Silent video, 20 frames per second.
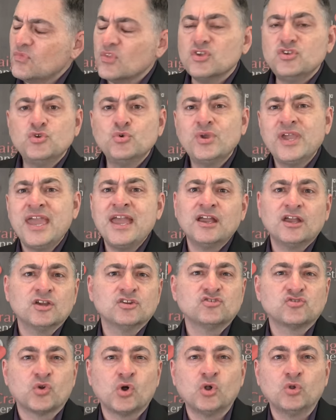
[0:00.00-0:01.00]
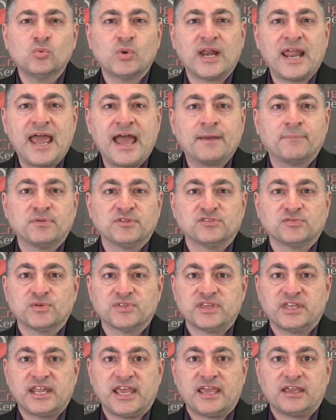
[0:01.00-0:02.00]
you can't control what happens
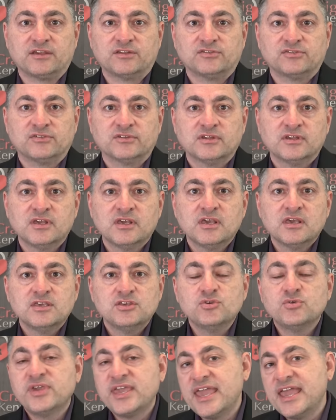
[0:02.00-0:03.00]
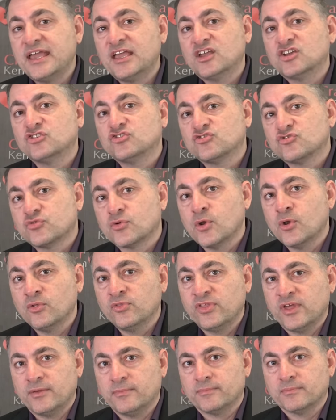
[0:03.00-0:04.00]
with an ex. You can't control
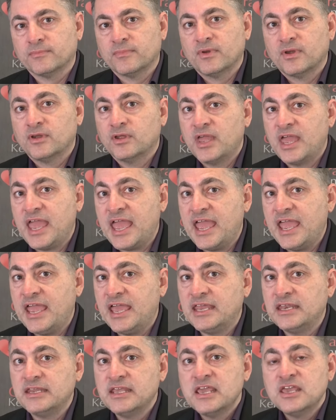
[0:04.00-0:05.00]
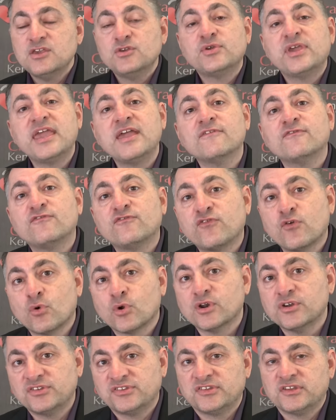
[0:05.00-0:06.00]
them and you can't
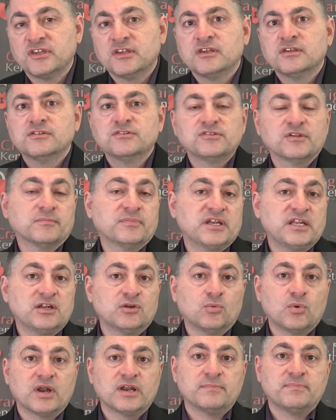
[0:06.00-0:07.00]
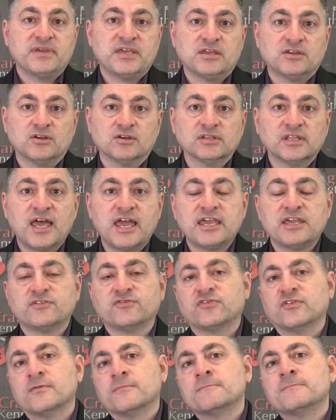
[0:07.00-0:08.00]
force somebody to want to be in your
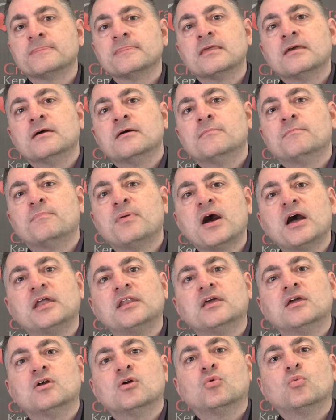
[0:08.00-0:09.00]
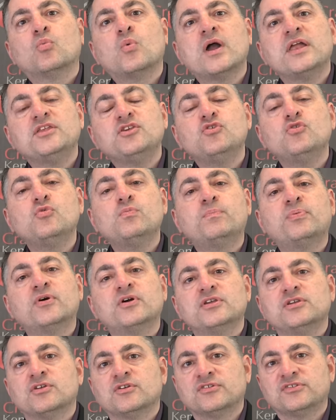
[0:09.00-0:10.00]
life. But when you
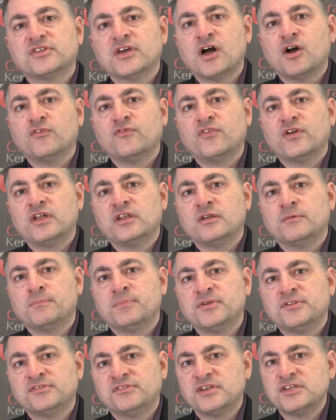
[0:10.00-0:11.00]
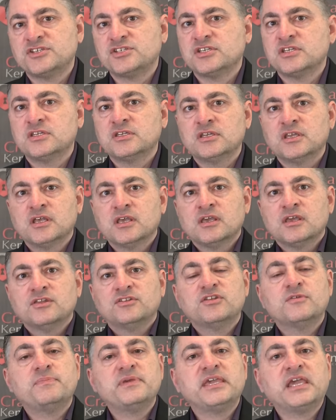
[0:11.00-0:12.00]
put yourself in a position
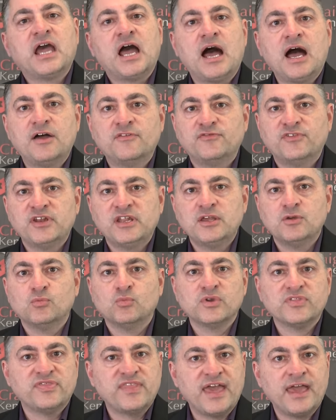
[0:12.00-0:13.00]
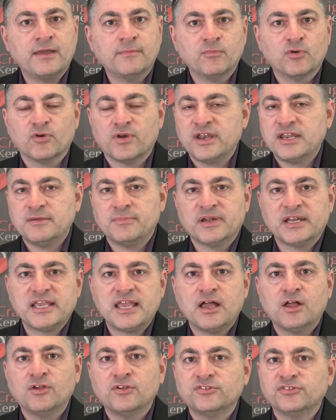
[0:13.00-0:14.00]
to be confident with them or anybody
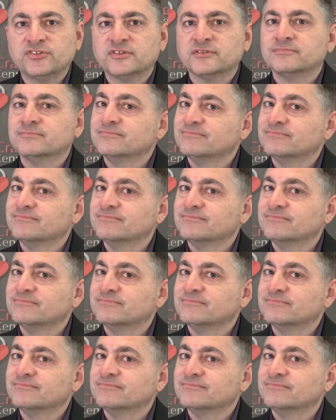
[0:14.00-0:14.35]
else,